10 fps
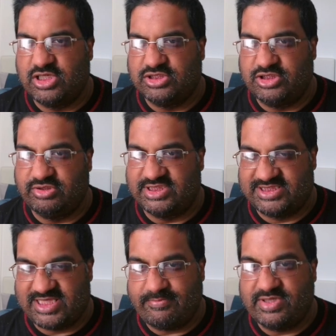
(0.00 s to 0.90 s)
to
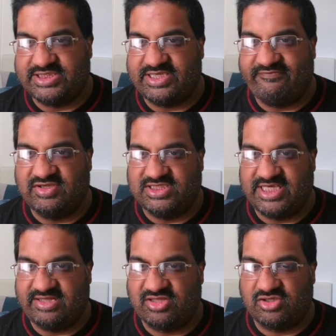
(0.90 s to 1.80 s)
December
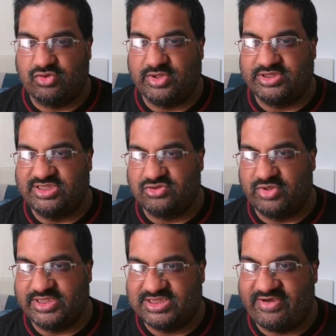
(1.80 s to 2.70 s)
17th,
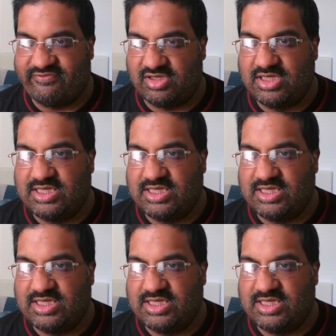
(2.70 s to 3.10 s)
2027.